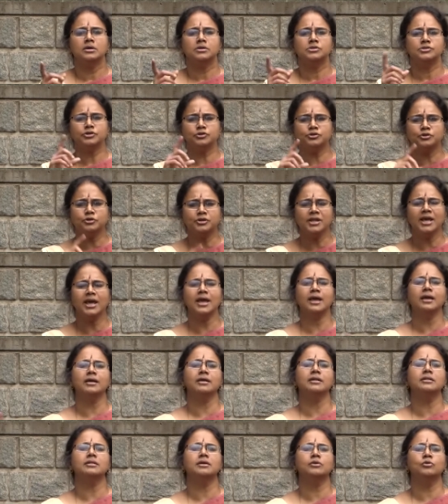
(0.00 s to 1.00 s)
So today
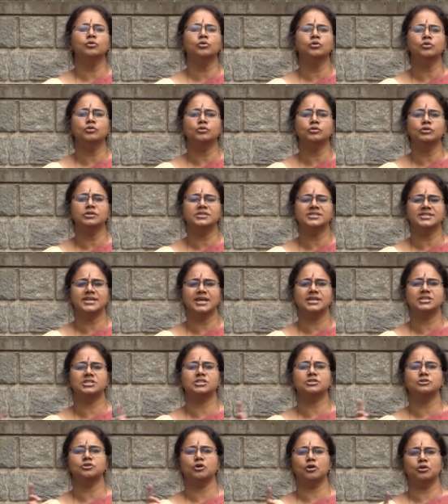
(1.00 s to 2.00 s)
in the Gurukul
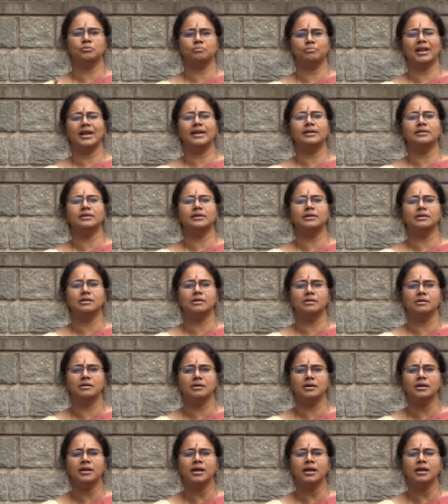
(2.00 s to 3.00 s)
session on blended
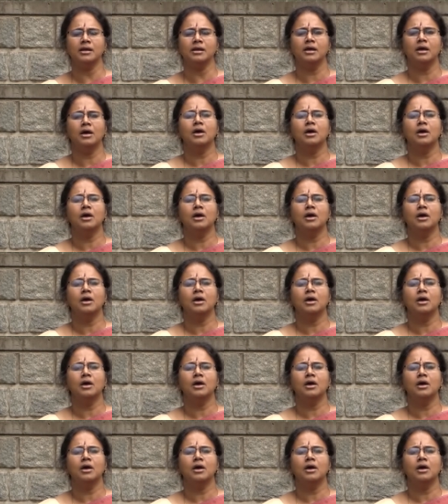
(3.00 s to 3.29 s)
learning,